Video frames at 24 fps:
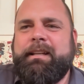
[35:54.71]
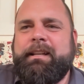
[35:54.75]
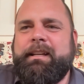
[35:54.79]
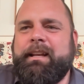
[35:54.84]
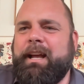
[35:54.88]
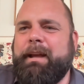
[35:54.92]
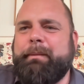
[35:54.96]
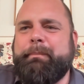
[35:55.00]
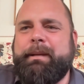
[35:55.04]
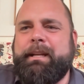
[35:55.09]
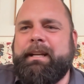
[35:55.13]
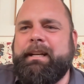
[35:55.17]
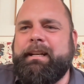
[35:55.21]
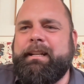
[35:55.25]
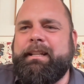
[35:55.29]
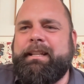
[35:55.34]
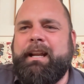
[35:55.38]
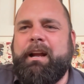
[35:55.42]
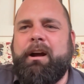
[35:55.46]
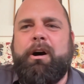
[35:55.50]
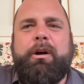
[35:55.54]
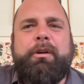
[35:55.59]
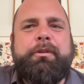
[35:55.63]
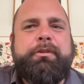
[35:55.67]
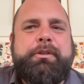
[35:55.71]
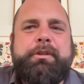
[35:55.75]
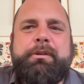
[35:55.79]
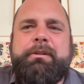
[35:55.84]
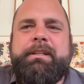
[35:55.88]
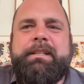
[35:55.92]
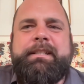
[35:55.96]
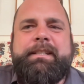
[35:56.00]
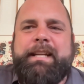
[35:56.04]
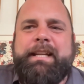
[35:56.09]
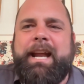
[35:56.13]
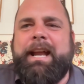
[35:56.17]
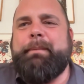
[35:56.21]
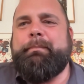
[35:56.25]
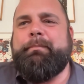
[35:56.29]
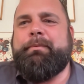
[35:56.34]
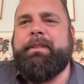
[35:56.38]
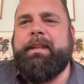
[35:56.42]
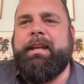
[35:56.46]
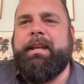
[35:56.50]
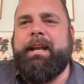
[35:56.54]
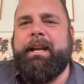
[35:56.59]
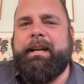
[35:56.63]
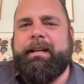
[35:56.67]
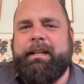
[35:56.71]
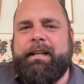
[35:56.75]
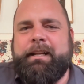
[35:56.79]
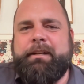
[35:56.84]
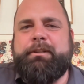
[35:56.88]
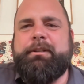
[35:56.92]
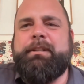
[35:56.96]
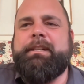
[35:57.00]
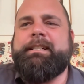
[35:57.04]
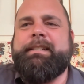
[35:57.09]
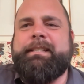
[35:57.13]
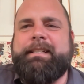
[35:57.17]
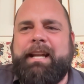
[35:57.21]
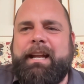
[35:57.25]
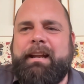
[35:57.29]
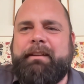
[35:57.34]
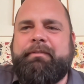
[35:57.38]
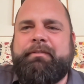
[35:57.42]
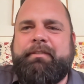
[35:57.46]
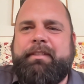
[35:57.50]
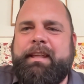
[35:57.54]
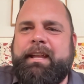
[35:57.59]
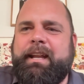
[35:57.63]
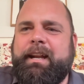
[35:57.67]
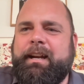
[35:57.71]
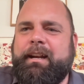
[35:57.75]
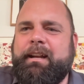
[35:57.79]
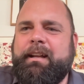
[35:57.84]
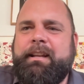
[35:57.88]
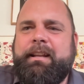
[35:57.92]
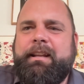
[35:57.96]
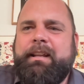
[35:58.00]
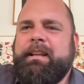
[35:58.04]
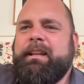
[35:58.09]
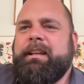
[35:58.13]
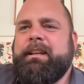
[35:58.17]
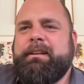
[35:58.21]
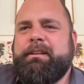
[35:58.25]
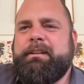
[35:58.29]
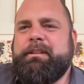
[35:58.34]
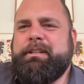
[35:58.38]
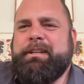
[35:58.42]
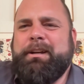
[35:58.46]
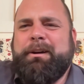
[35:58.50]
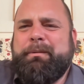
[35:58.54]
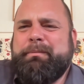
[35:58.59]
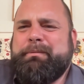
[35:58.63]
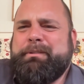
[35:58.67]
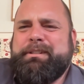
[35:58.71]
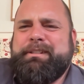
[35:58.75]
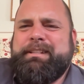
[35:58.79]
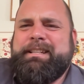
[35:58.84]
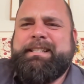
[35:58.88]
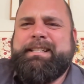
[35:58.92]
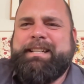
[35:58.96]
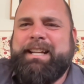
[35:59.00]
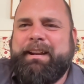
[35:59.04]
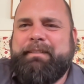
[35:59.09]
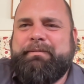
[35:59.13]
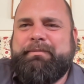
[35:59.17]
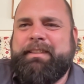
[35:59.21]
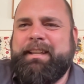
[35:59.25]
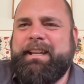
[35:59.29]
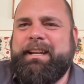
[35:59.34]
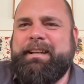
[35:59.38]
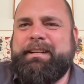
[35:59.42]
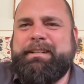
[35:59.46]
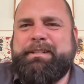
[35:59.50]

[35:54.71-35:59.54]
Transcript: They all do the same thing. They'll do the safe thing. Don't do the safe thing.